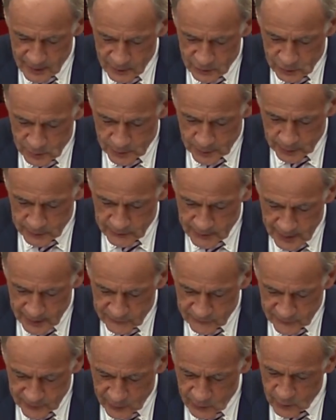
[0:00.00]
To put
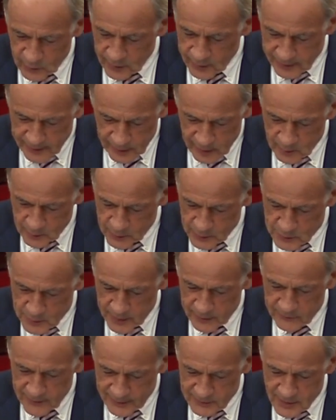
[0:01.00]
that figure again in
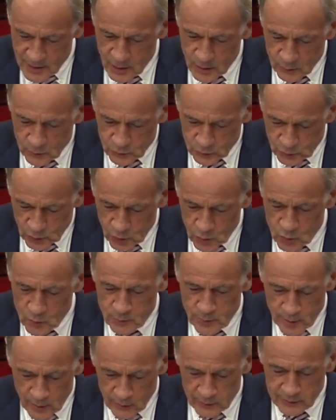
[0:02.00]
perspective, that's 2
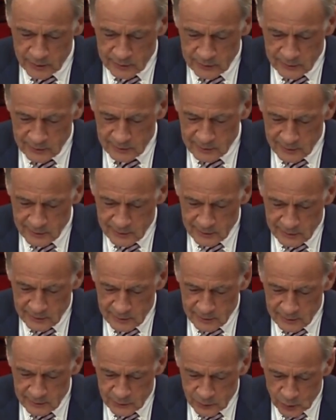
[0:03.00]
billion
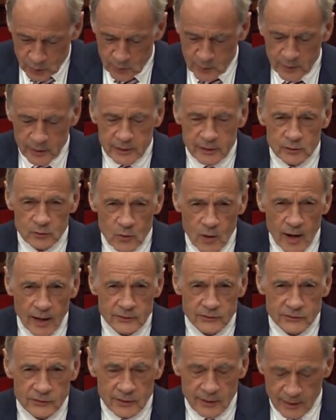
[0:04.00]
2 billion
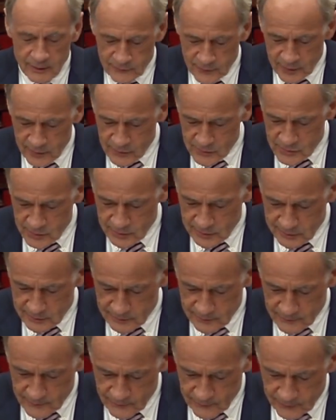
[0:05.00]
watts of energy.
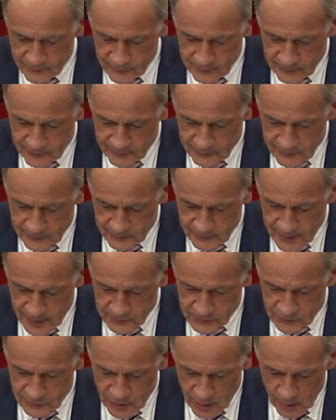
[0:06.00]

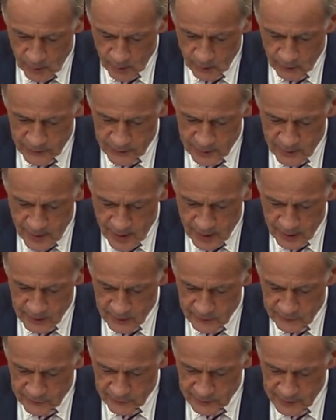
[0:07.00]
That's double the amount
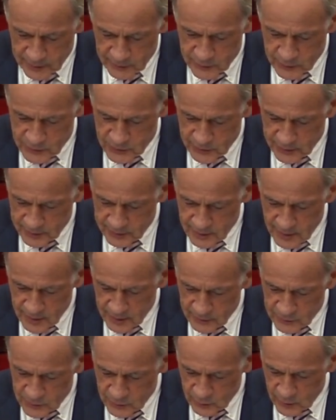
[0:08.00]
of electricity
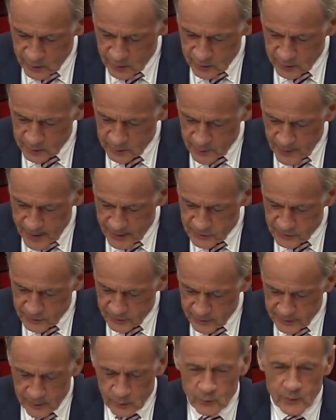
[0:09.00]
generating
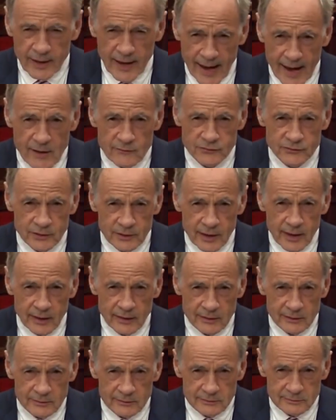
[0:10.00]
capacity that we have today.